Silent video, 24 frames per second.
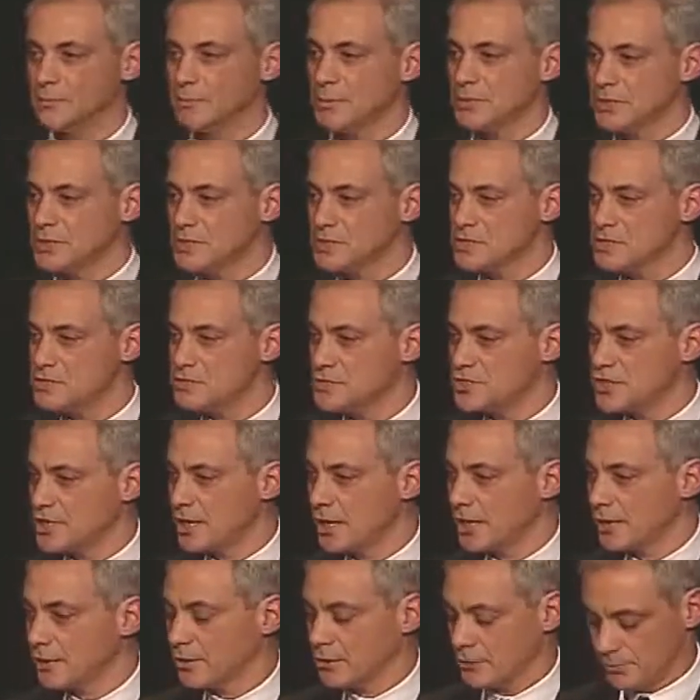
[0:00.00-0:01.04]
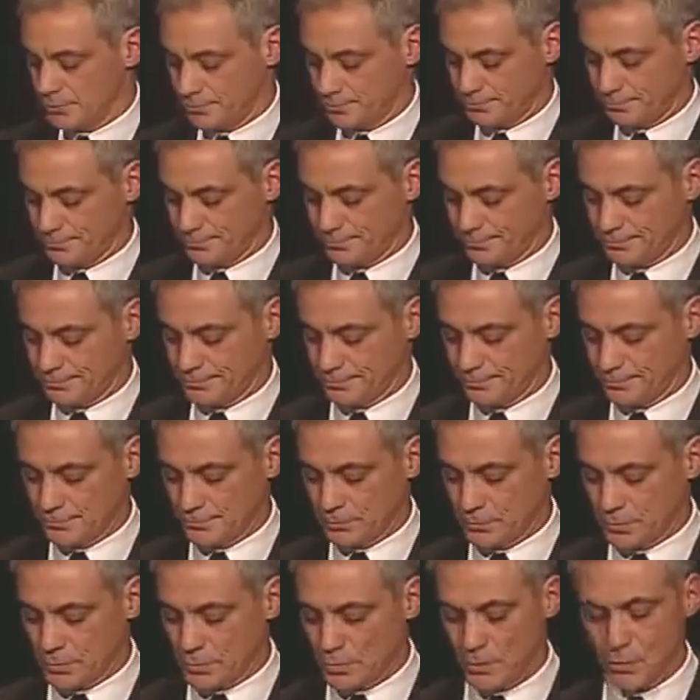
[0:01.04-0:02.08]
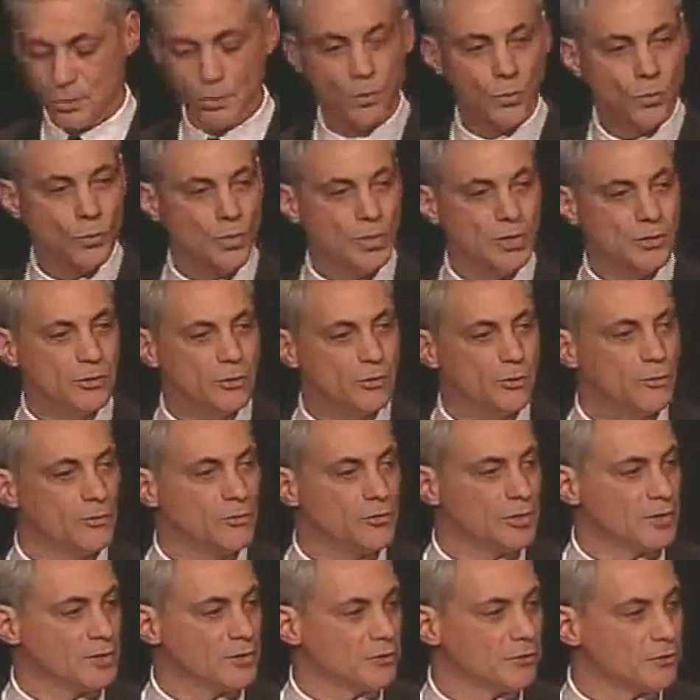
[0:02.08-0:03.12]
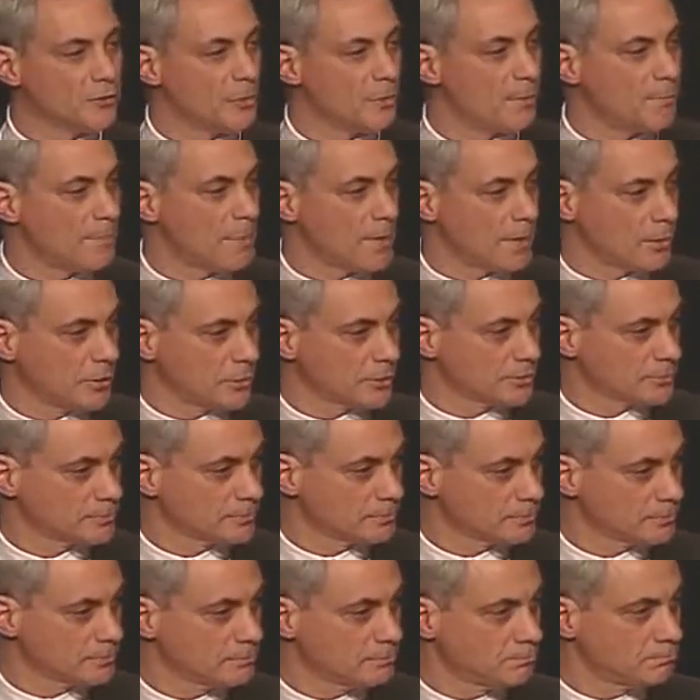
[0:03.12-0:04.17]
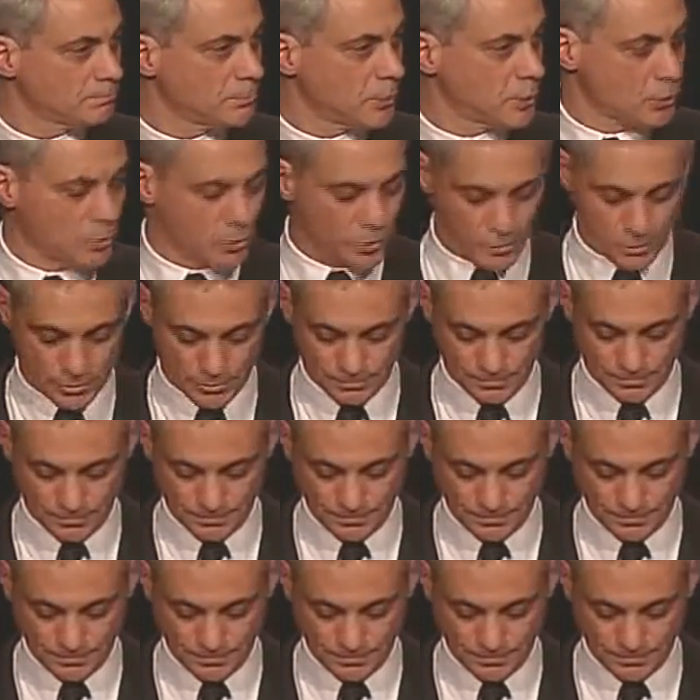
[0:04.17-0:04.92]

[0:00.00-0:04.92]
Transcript: But this is Chicago. We do things bigger, bolder,